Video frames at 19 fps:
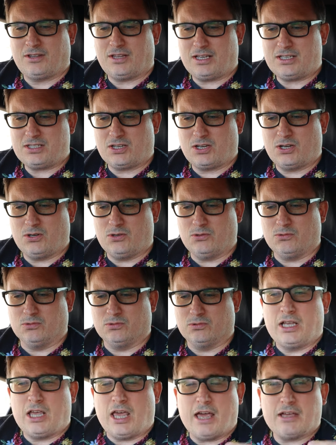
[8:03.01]
That's cool.
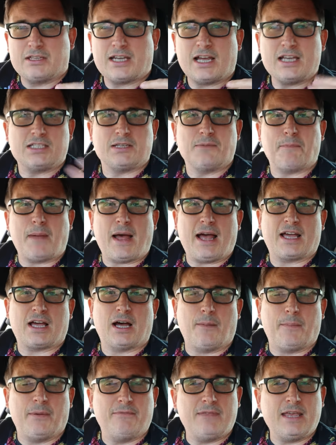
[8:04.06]
It takes a
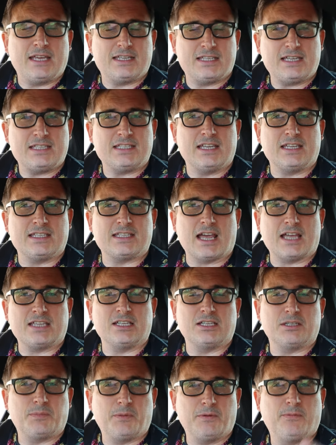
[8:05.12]
backup of the existing
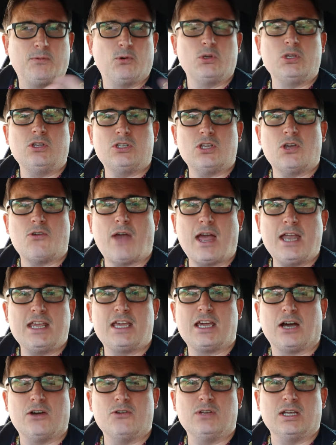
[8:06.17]
settings before you do any
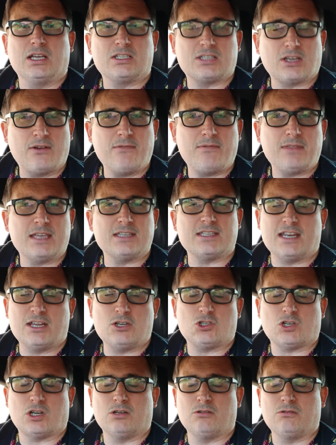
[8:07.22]
coding. So if there's an
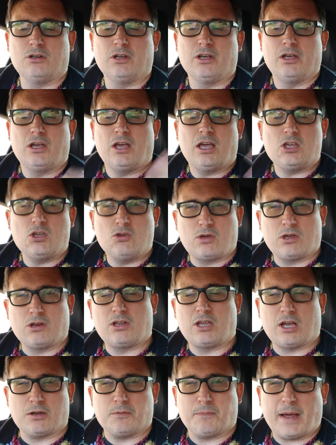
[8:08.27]
issue, you
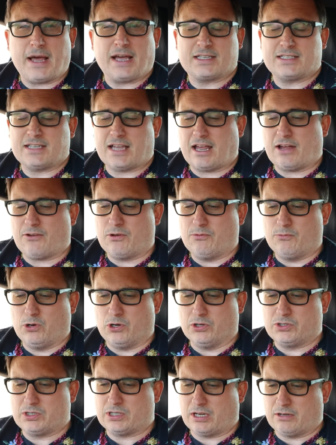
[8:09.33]
can go back to how it
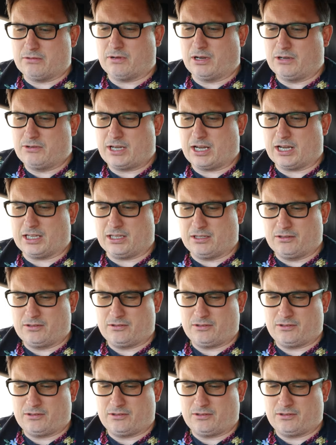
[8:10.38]
was. So, okay.